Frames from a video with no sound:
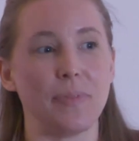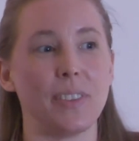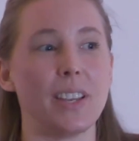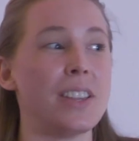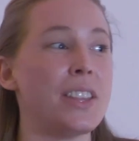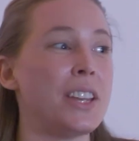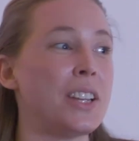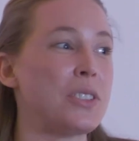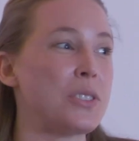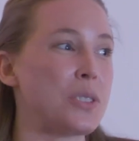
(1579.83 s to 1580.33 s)

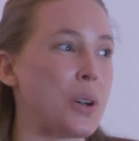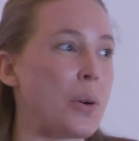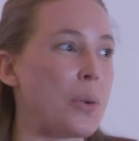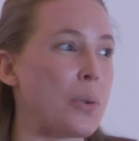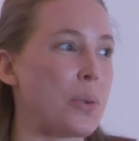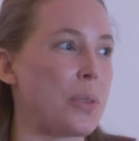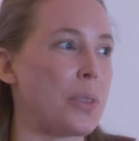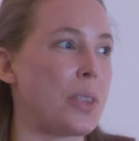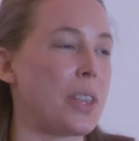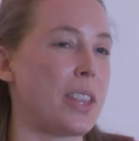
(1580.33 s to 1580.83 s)
And they
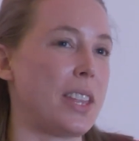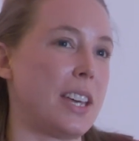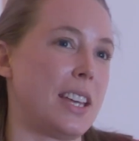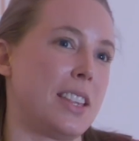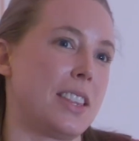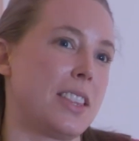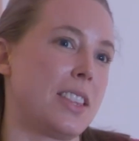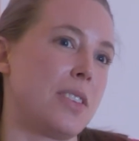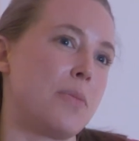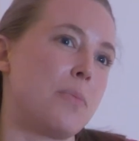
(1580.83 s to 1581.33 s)
don't,
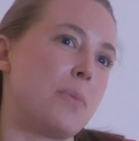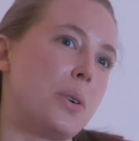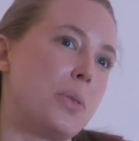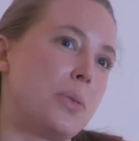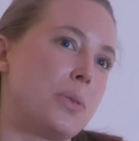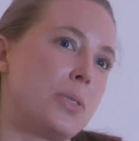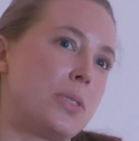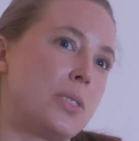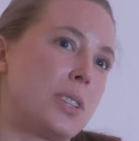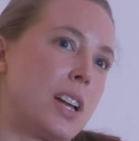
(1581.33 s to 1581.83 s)
like the
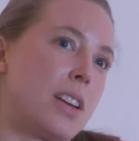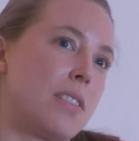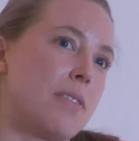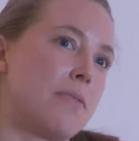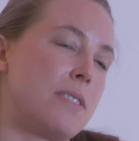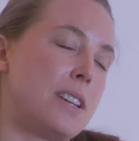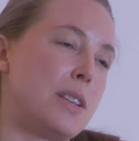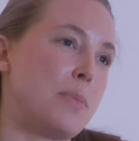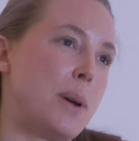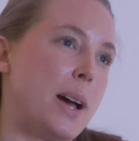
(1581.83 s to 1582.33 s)
most kind of
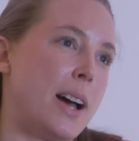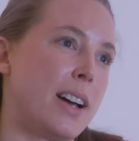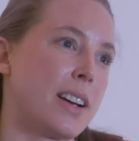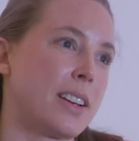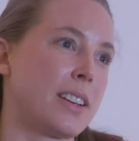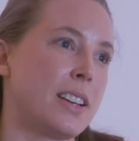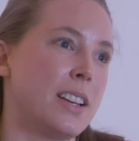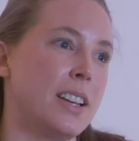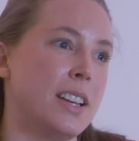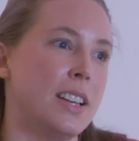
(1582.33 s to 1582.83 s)
feedback,